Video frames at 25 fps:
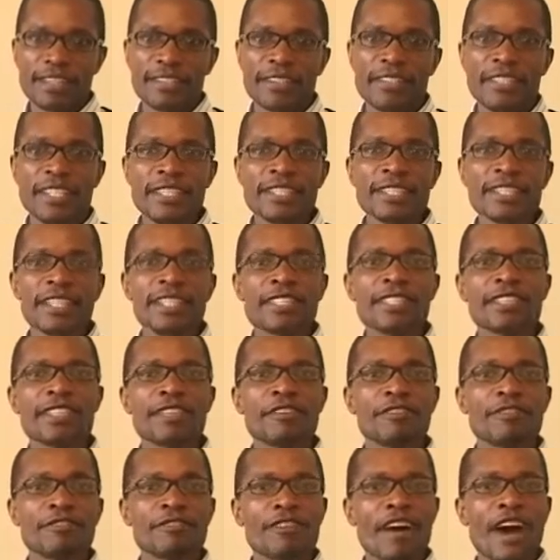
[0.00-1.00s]
This is
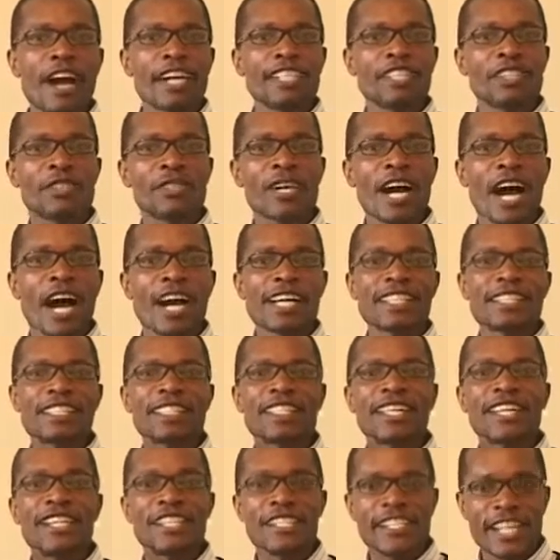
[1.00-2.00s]
referred to
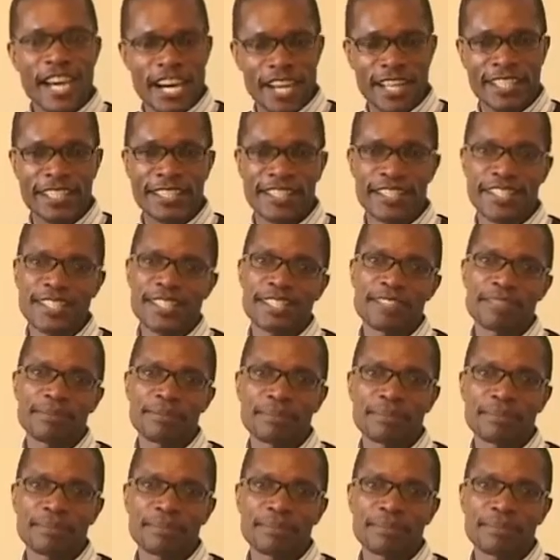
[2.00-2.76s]
as dust.